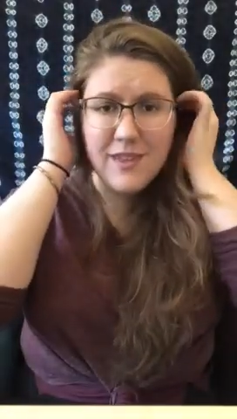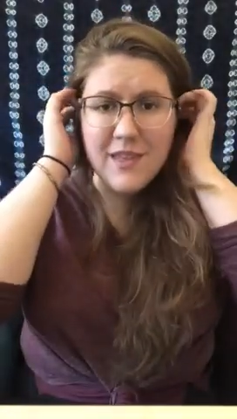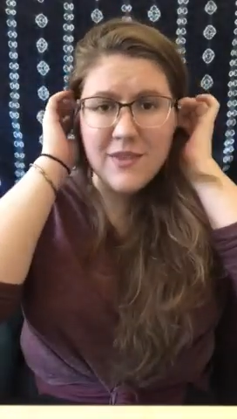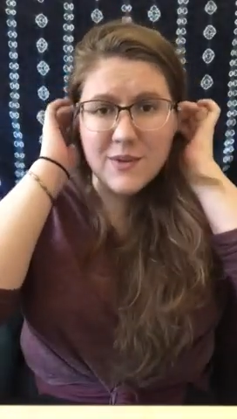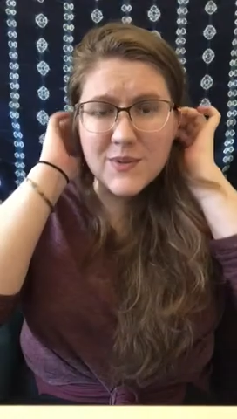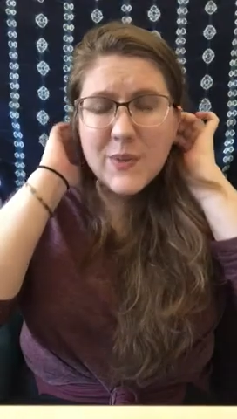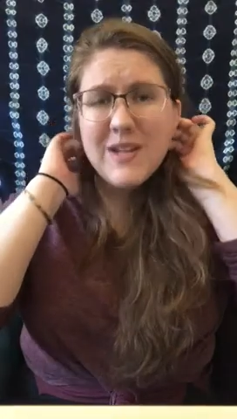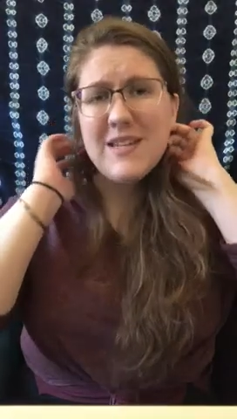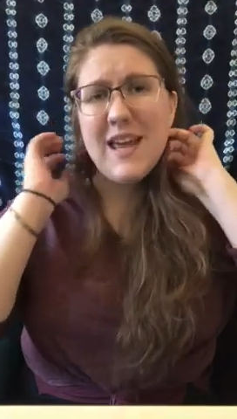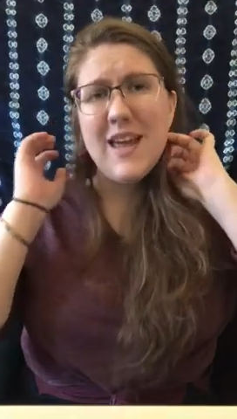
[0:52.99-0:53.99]
there was one
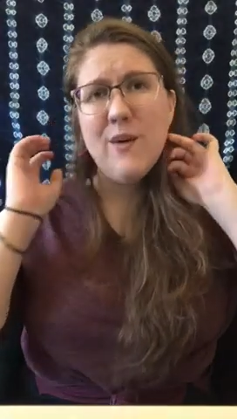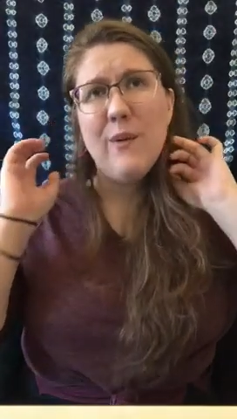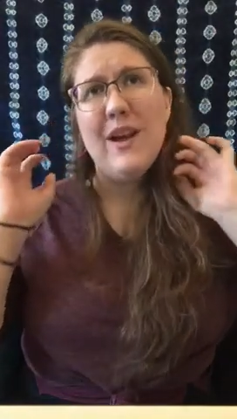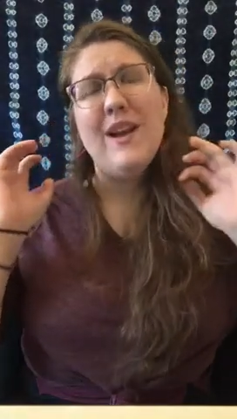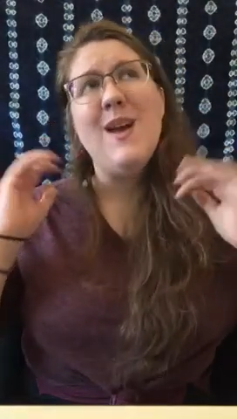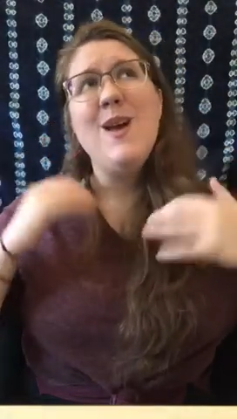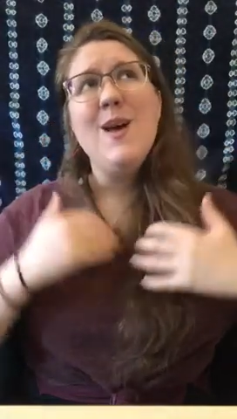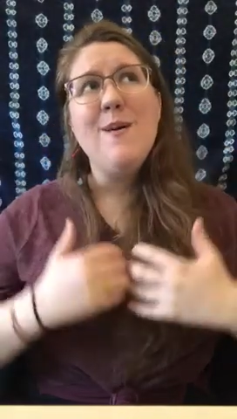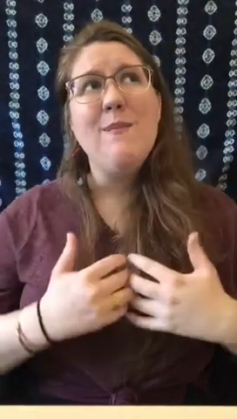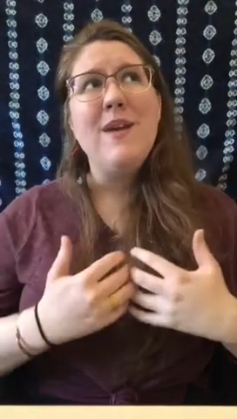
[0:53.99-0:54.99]
day when
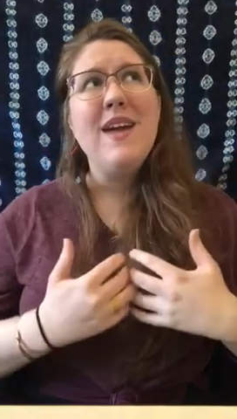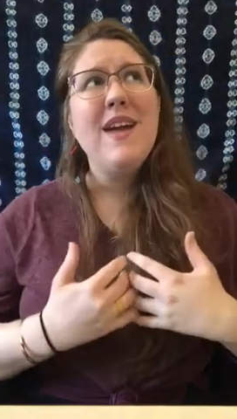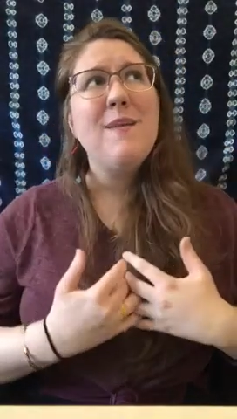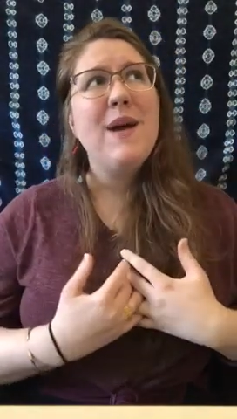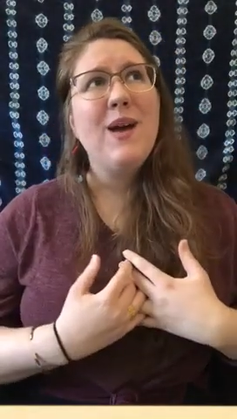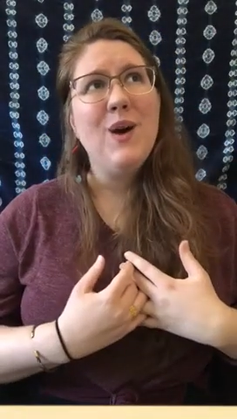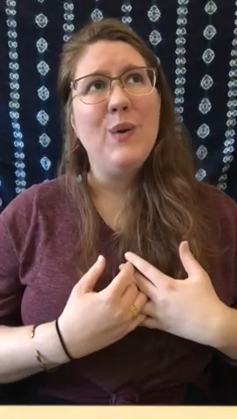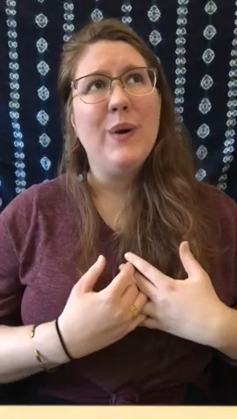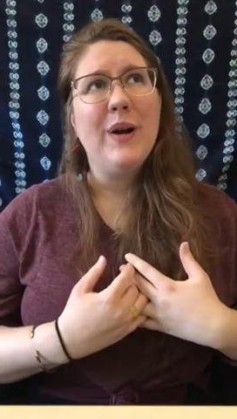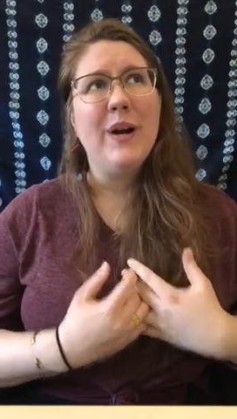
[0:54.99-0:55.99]
me and my
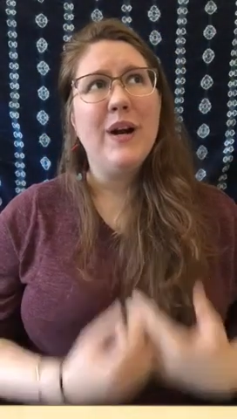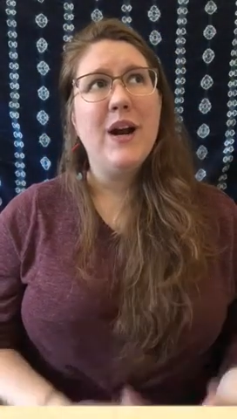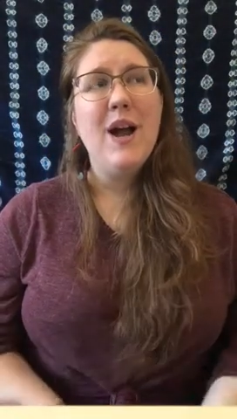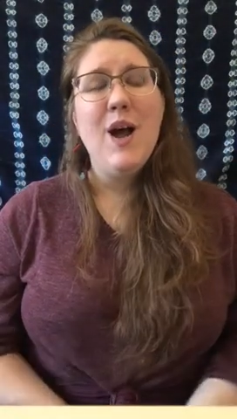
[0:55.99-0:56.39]
coworker